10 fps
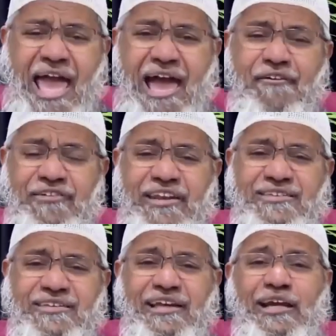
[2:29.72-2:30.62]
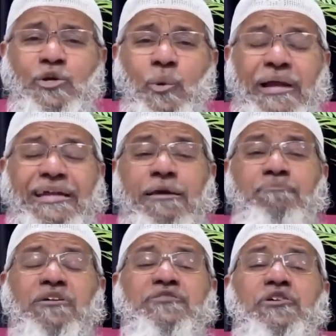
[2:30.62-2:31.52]
on average,
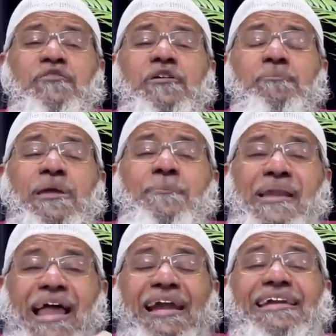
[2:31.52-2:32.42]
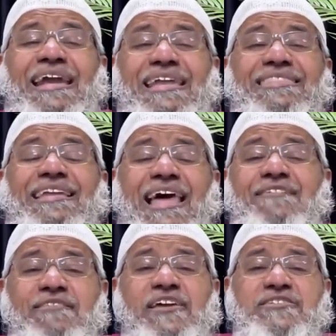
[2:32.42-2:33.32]
20% of the people attending the
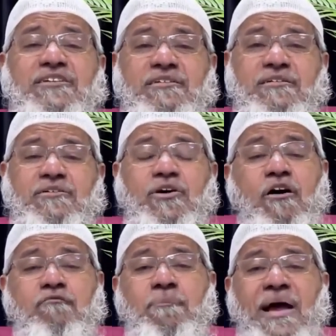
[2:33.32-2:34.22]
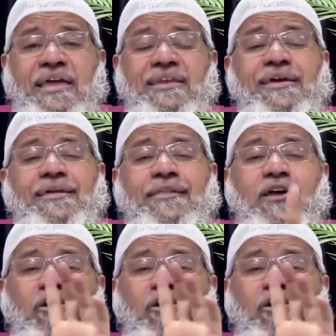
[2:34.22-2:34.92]
live lecture of mine, they are